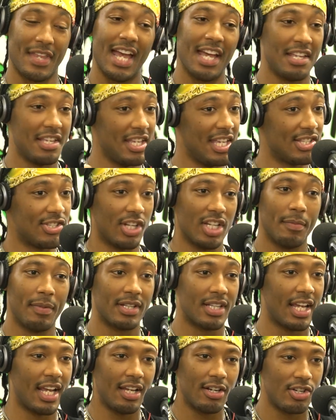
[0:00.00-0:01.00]
It's all
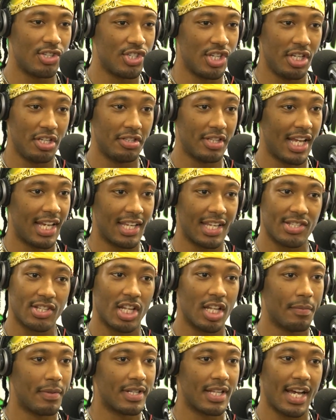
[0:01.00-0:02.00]
about the energy. It's
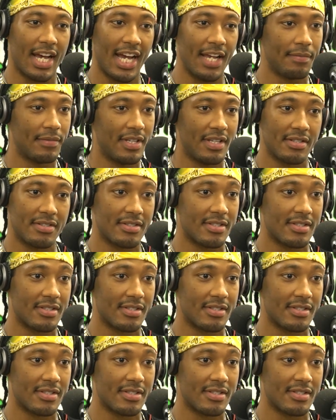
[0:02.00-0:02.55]
all about the hypeness.